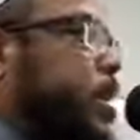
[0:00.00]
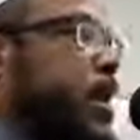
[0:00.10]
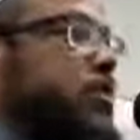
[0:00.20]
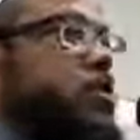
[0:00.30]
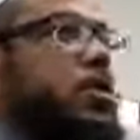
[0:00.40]

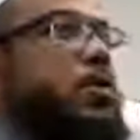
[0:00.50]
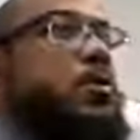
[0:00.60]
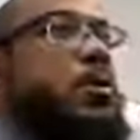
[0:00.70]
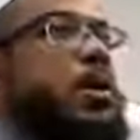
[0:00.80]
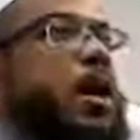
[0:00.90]
And
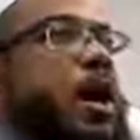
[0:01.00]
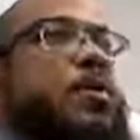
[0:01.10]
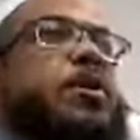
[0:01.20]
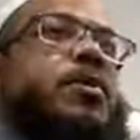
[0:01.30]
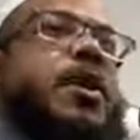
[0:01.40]
so
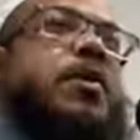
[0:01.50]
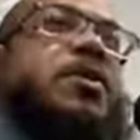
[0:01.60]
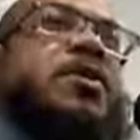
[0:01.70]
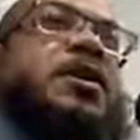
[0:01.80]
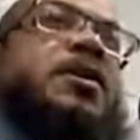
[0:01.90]
Amr ibn
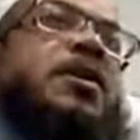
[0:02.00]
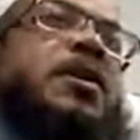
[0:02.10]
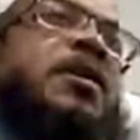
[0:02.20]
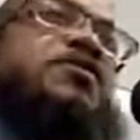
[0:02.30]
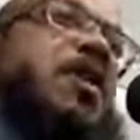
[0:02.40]
Abasa,
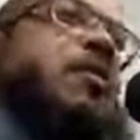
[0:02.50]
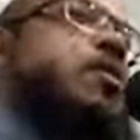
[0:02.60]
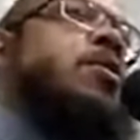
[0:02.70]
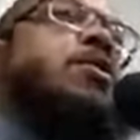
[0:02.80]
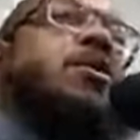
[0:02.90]
his
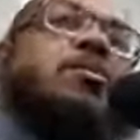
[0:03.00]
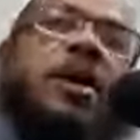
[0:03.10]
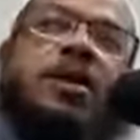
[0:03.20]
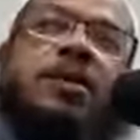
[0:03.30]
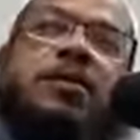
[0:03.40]
family wasn't in
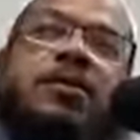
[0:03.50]
Mecca.